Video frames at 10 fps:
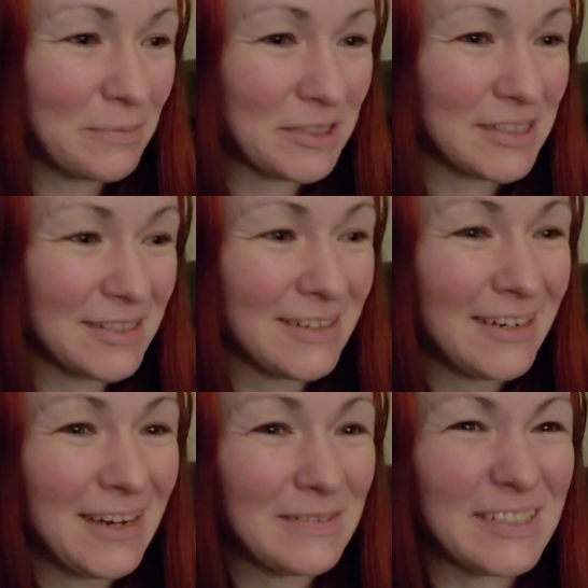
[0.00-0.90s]
I'm just,
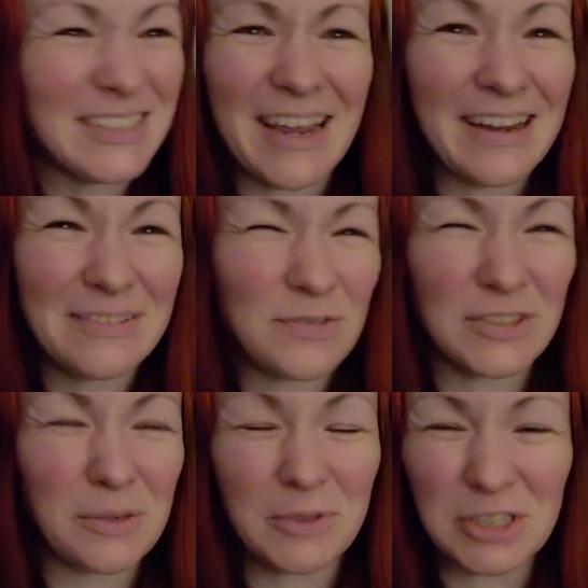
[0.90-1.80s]
I'm just saying for
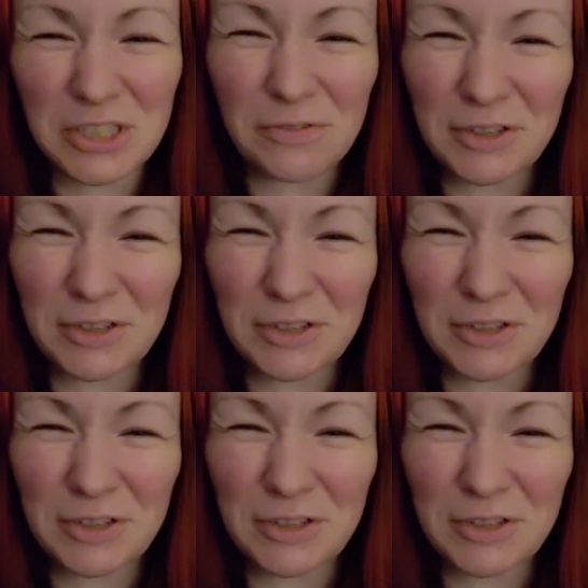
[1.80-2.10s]
some reason she